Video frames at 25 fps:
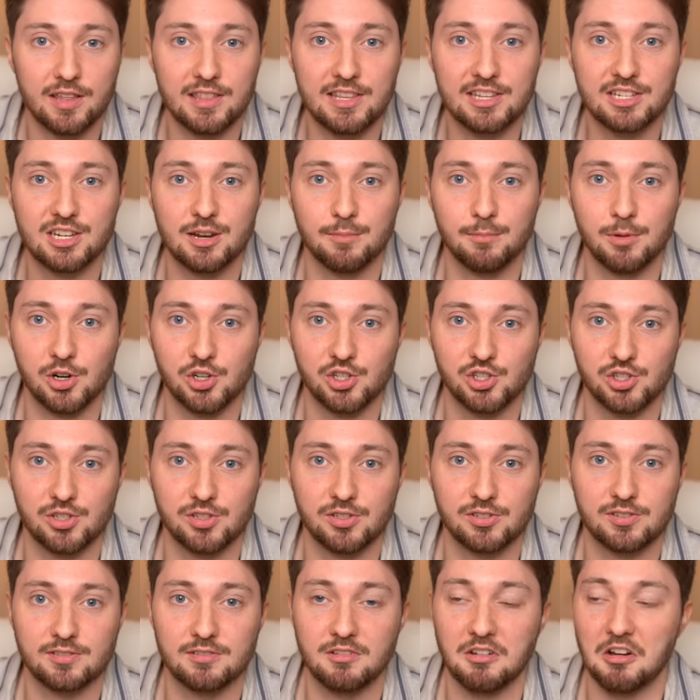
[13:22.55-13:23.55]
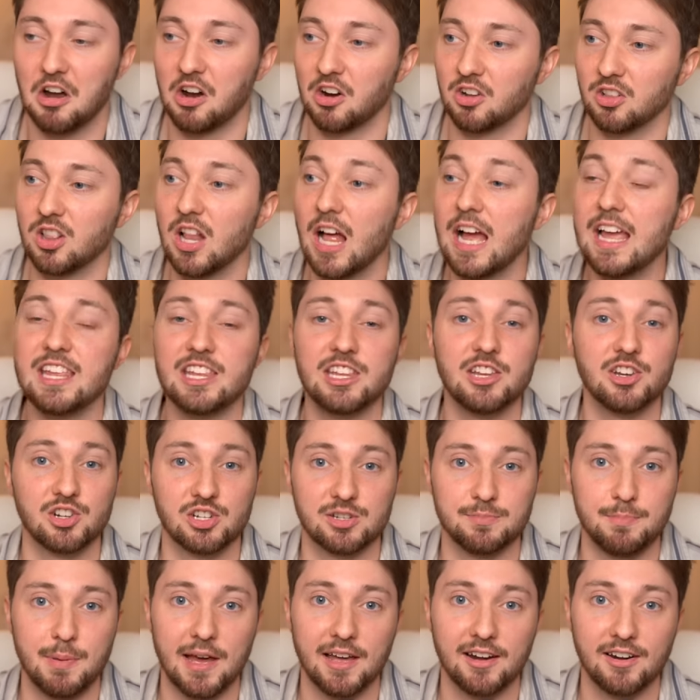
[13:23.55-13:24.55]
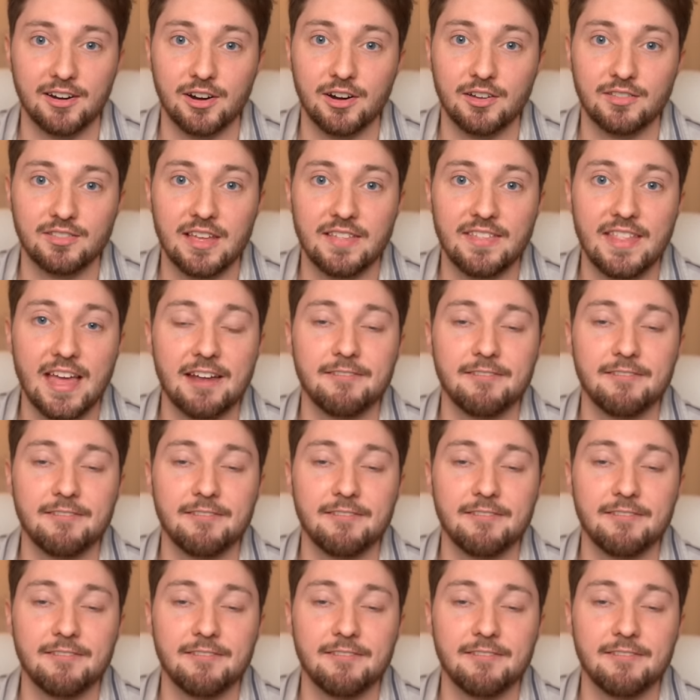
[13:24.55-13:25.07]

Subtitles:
of these commercials are light years better than